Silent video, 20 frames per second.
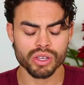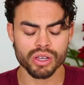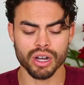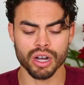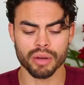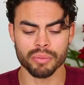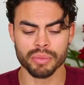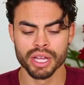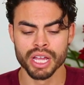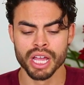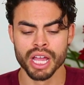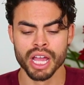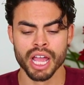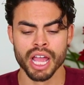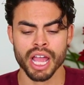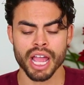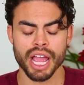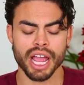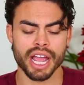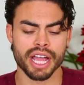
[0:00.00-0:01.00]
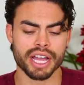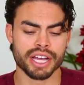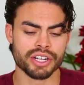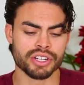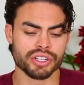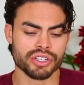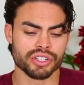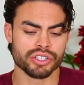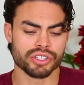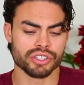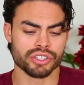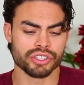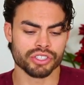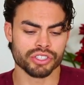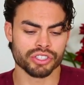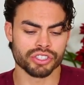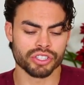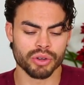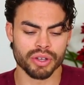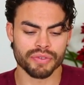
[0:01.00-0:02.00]
Um, and
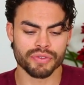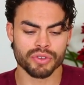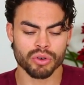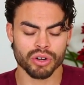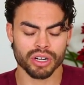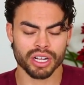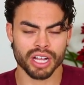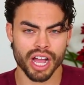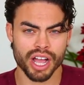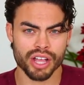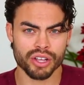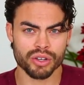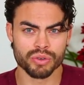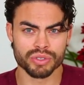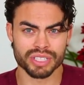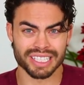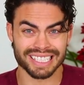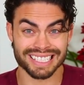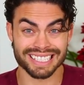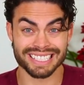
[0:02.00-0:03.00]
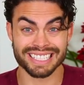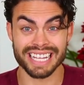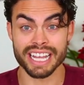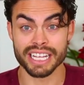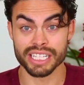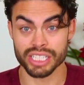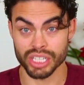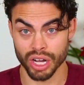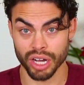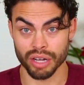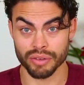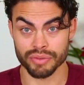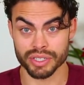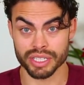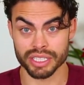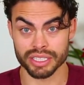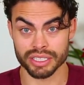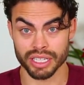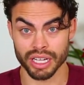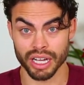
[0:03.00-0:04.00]
so if you're a guy who's a state
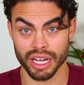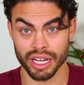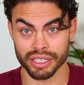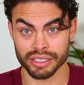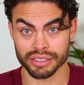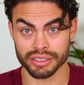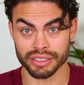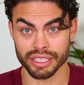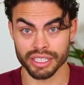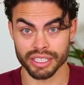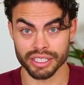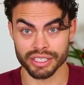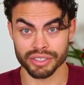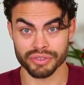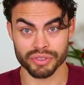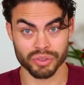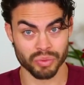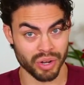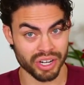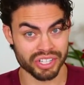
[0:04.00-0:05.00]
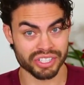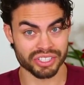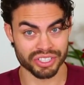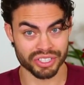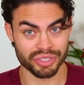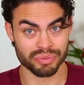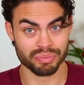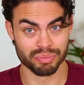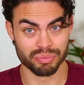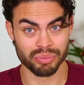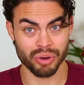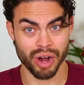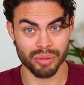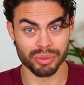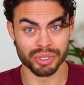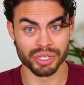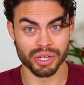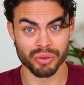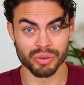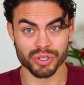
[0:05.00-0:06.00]
confidence guy, and if you're watching this, you
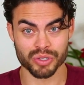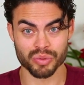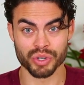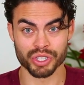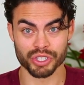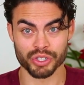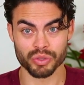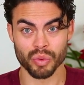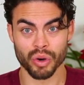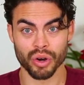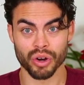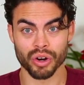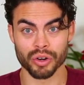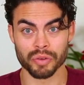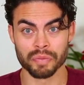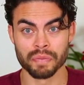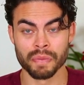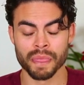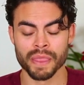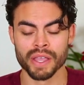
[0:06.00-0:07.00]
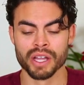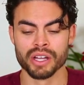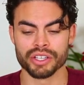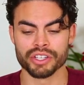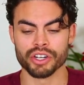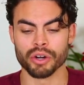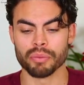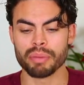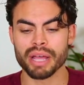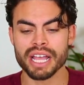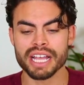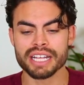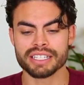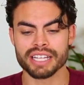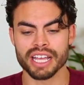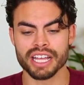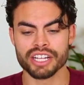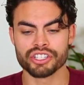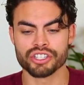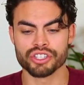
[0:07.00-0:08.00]
probably know which one you are, you know, pay
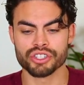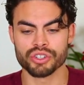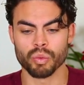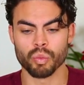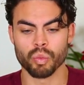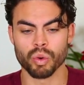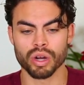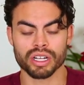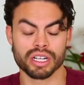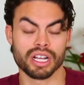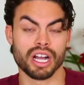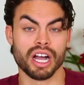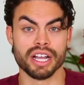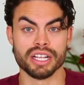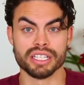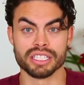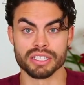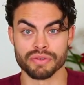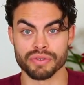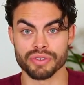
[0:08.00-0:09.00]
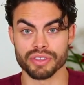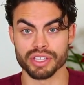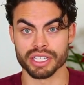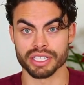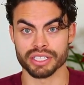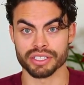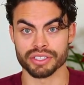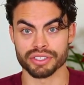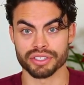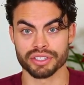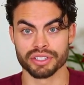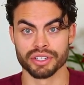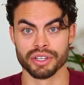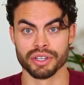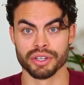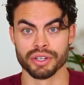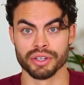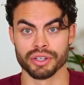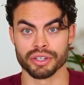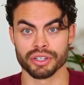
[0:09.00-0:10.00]
attention to what kinds of things
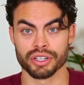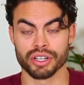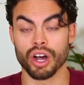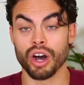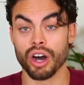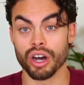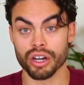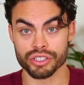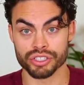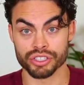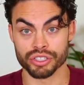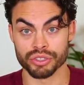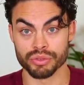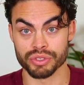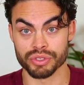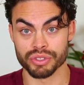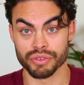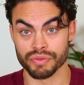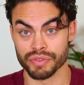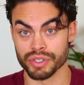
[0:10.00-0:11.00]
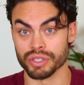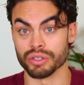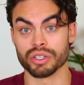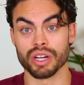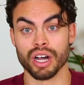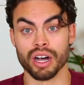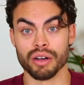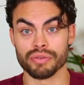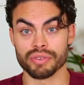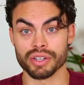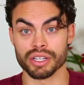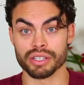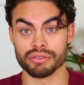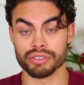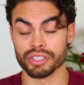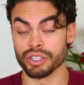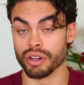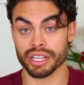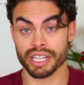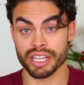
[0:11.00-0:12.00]
cause to feel confident.
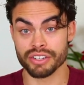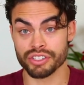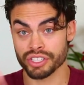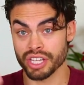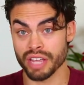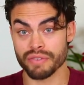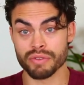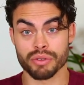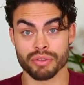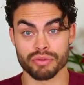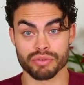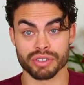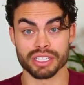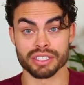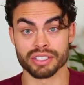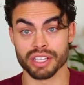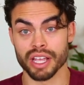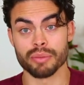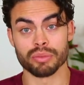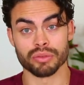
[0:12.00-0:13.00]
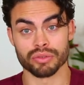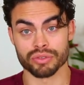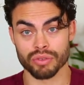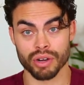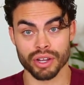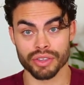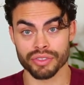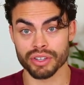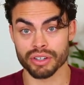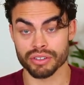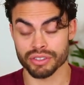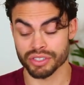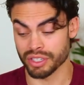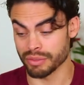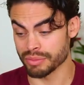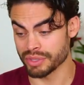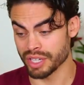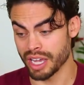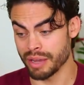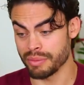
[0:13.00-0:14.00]
You know, I just gave you three examples right there.
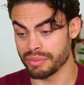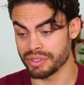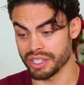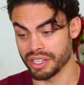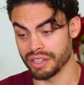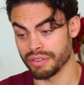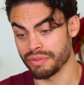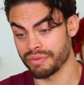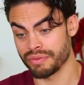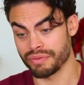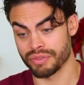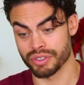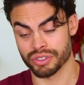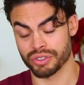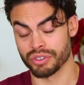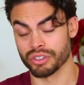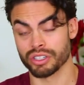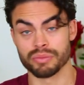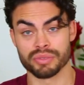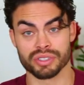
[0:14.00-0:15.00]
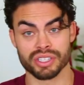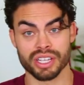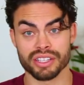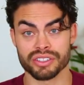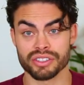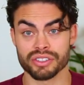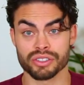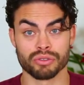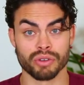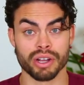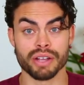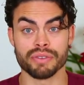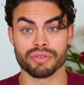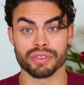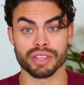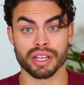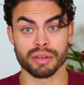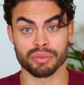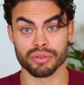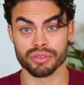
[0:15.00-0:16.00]
Sometimes if the circumstance is great
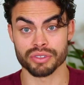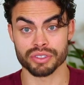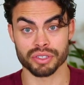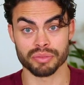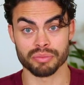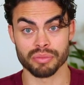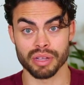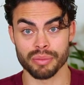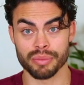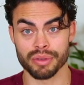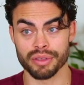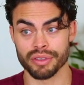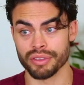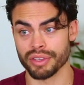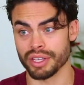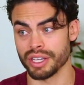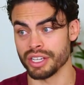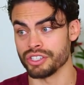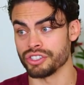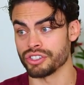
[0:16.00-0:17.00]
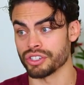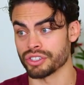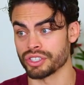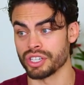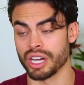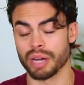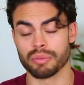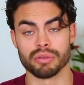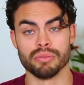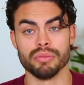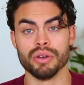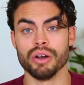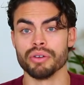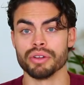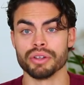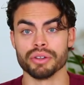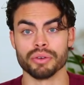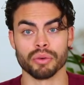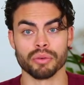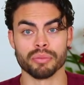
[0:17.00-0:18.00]
for that person, maybe they just got
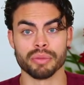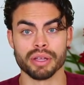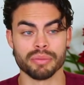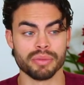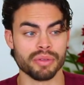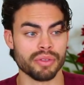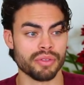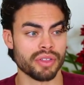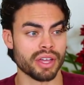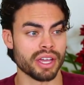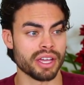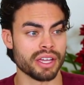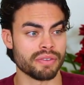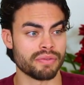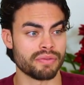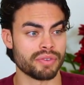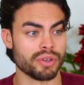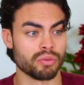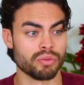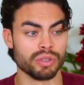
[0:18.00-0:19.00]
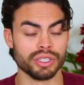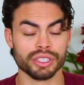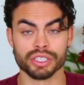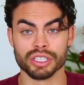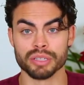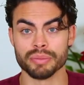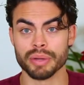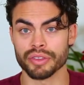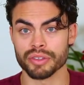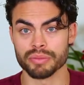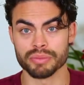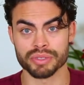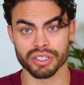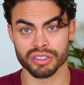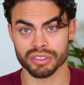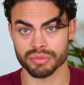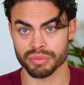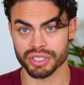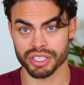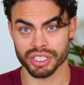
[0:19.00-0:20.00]
promoted or maybe they feel really good about
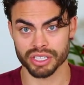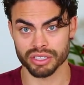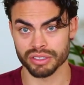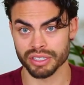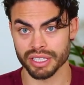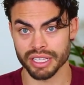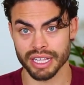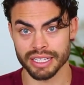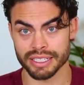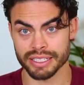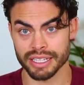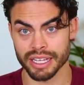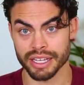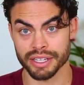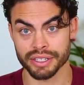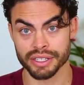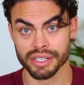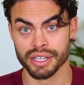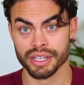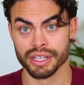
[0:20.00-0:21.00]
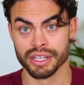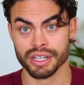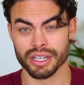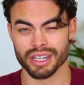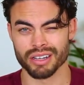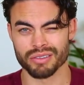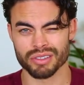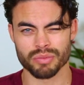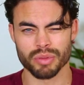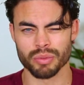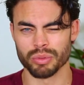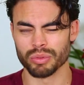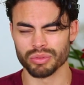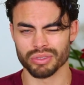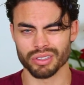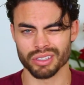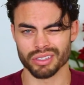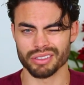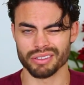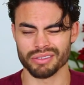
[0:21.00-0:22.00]
themselves, particularly that day. Uh, some
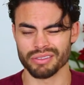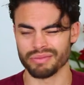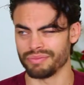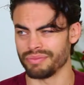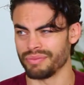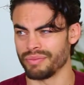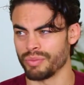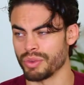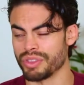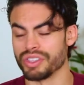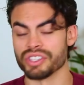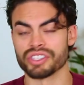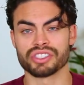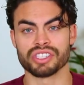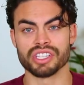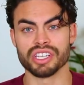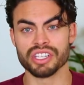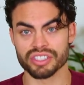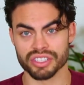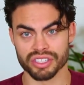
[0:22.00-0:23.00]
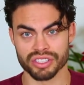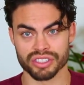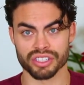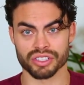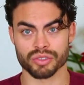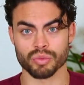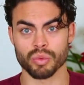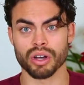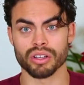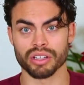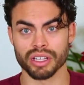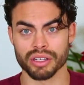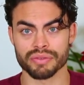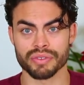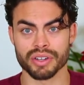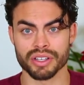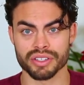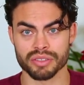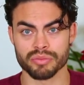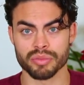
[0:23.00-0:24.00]
people, uh, with the seasons as well, I
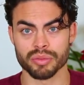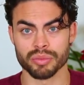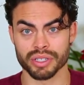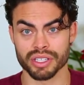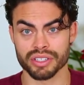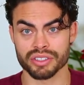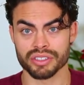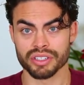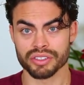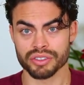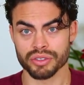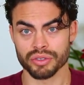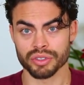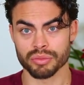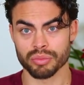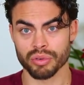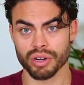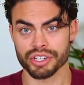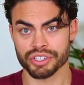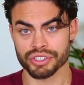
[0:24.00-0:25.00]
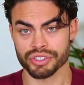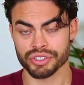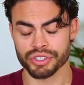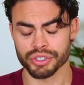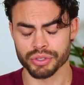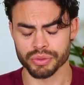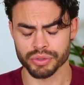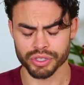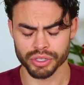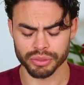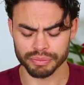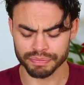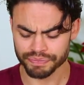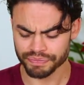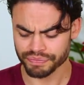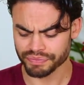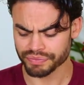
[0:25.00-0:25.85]
find some people get seasonal depression too. So